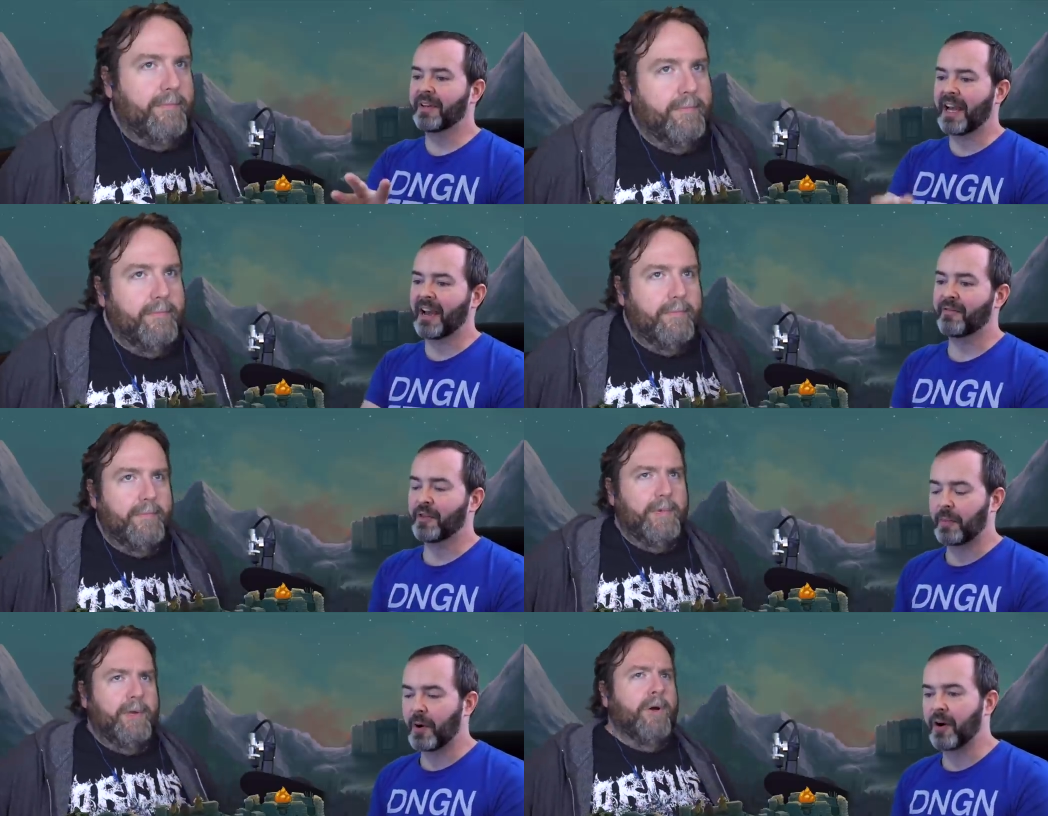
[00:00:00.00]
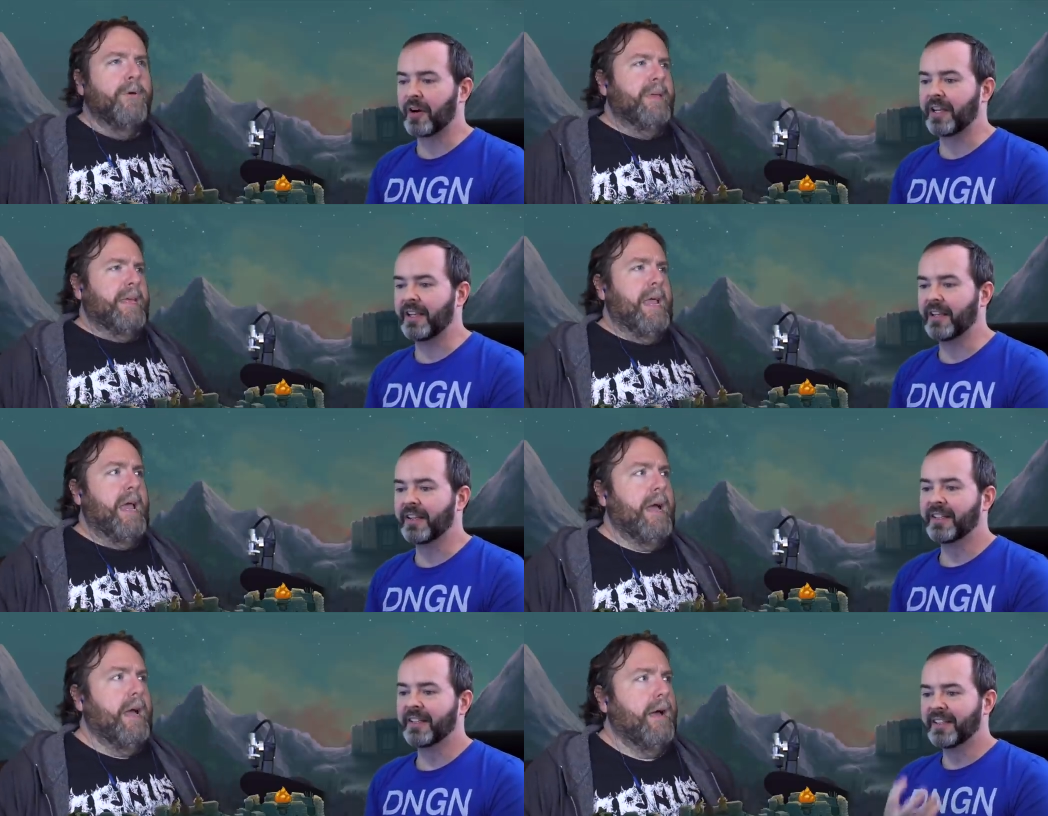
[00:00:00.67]
Speaker 1: half the party. Oh,
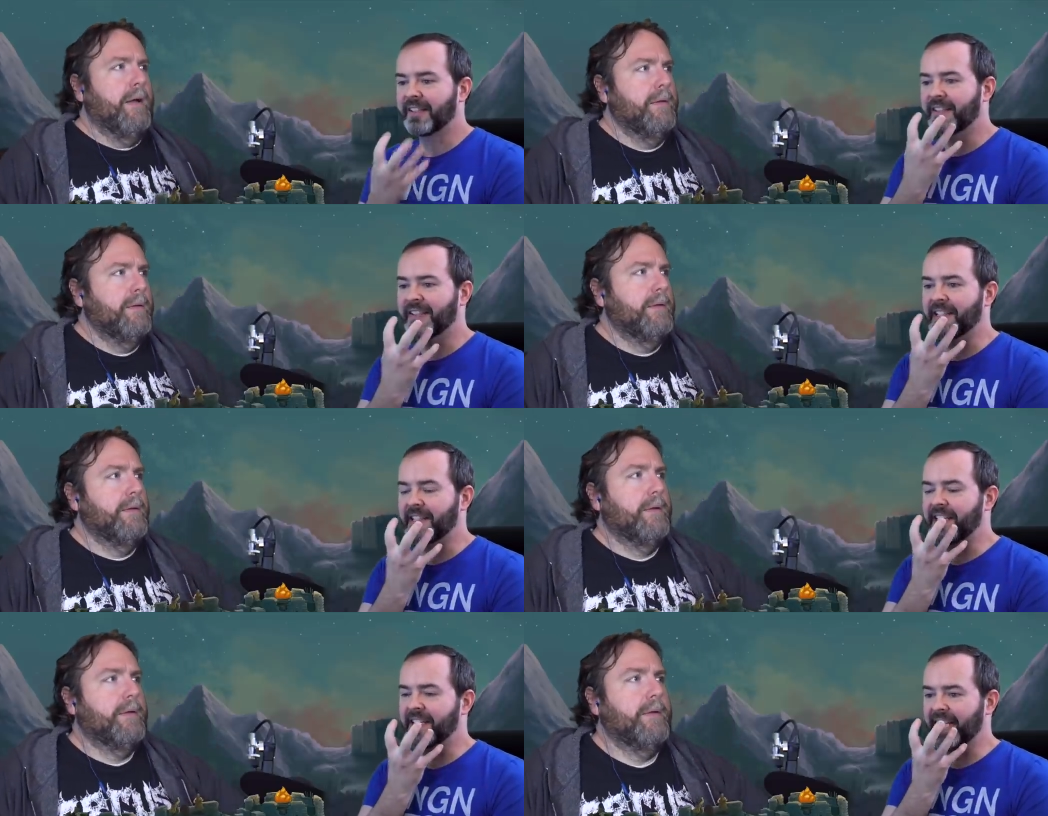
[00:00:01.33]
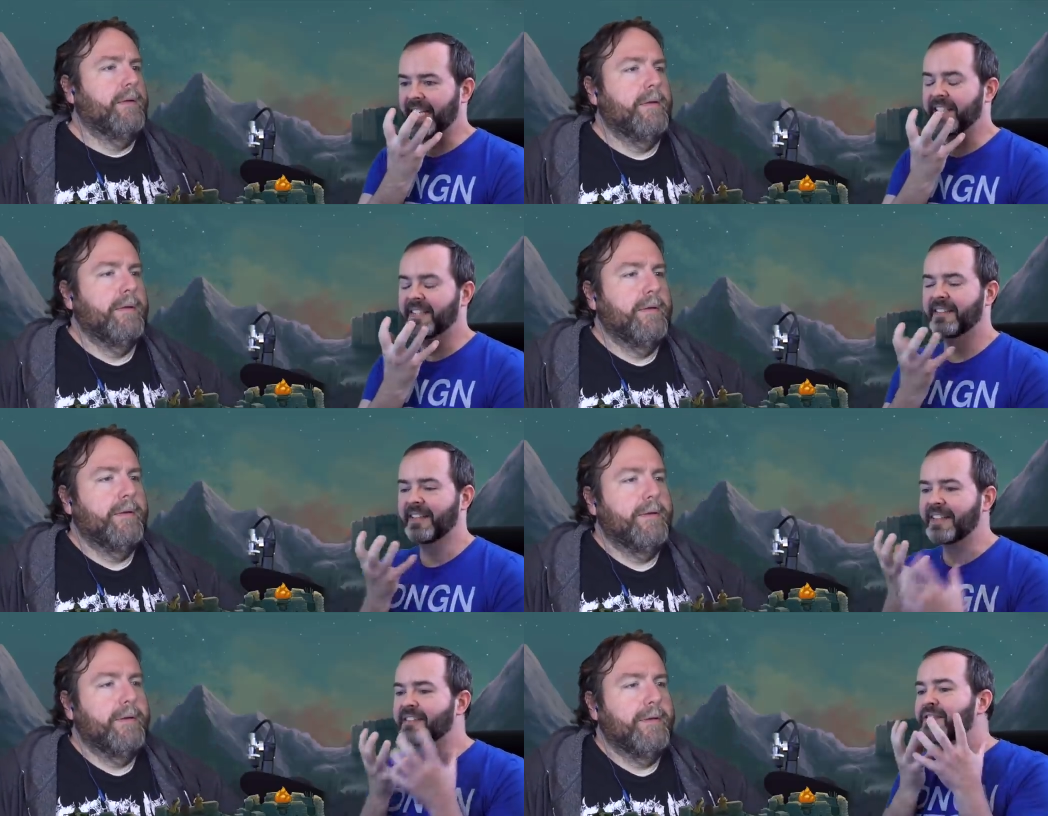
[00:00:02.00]
yeah.
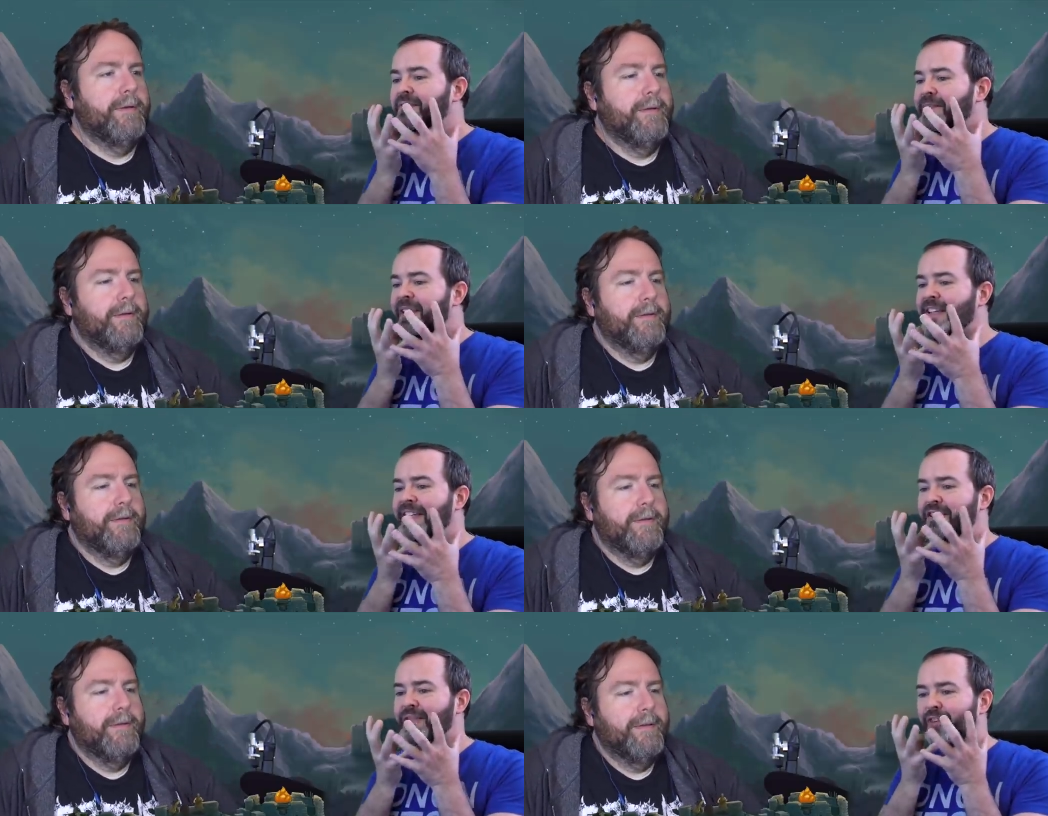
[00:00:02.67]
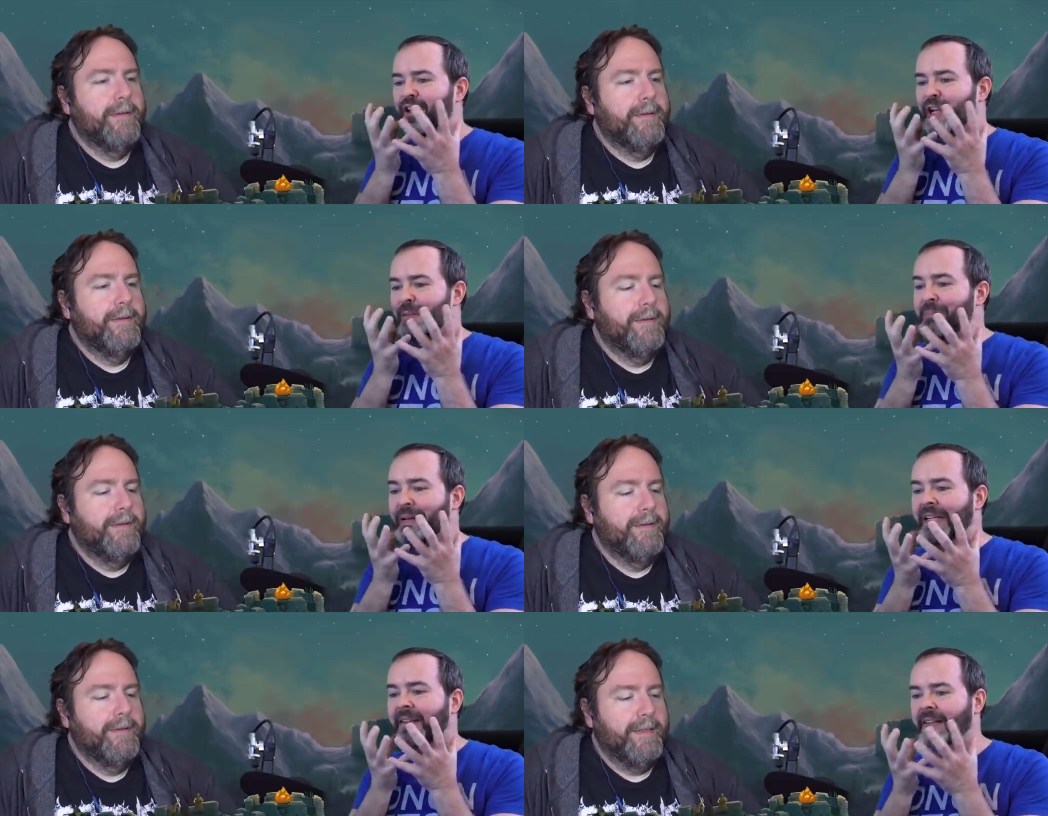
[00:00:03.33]
In its in its freaking
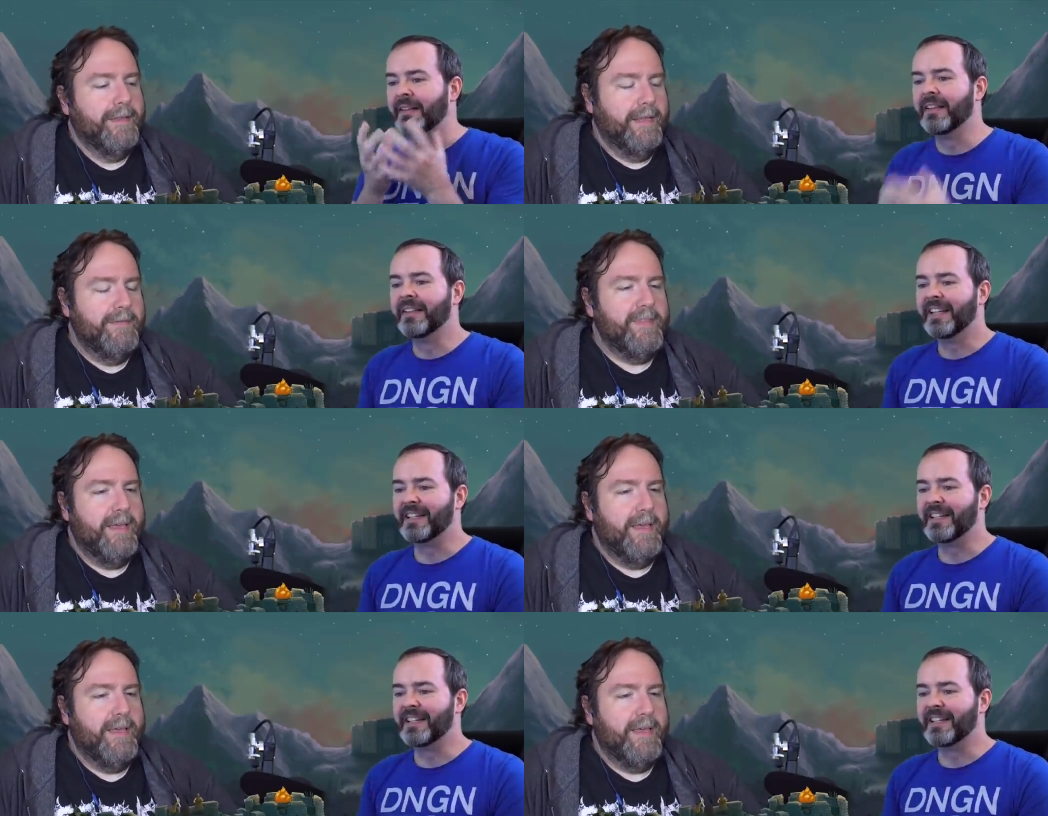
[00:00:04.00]
bill